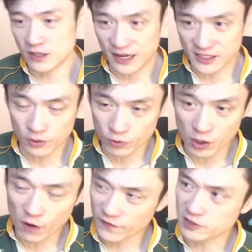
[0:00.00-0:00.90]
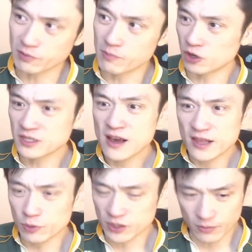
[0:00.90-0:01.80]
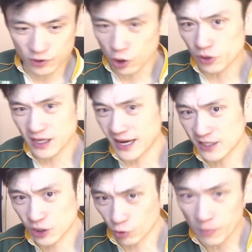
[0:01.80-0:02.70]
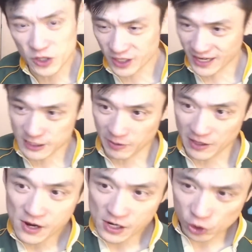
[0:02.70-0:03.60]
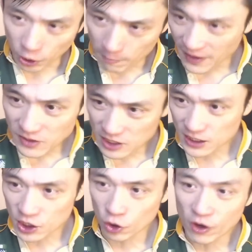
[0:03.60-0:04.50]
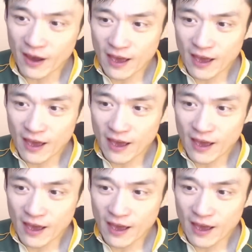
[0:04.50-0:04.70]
has done really well for the Springboks. There was some talks that his scrummaging has been tremendously good.